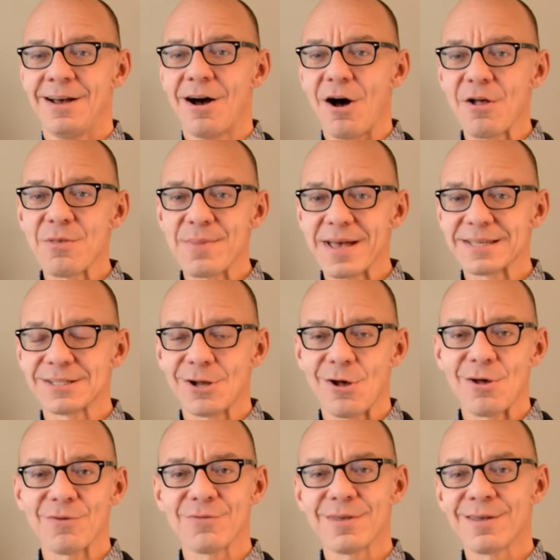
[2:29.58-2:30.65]
All the best to
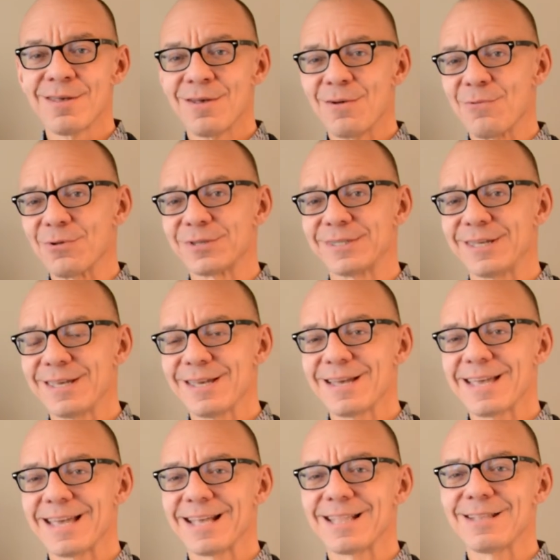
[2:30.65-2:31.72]
all of you. We'll see you
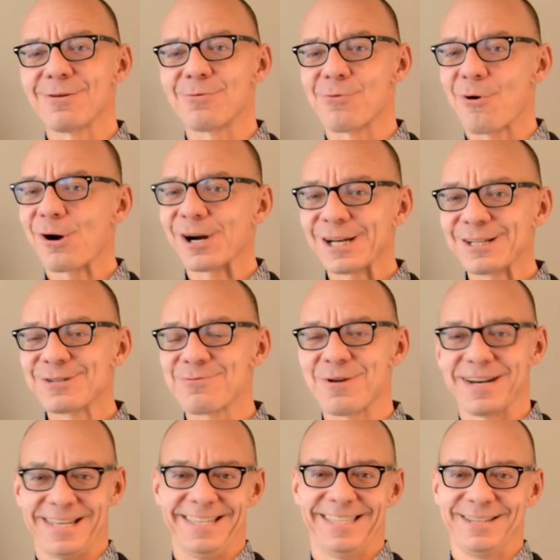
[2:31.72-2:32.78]
in the roaring
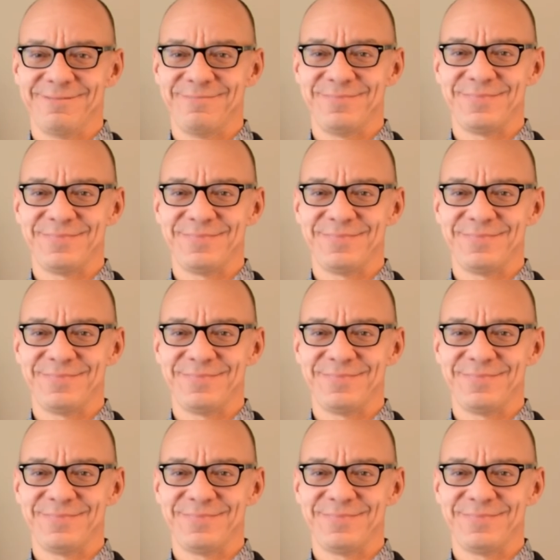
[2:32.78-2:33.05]
20s.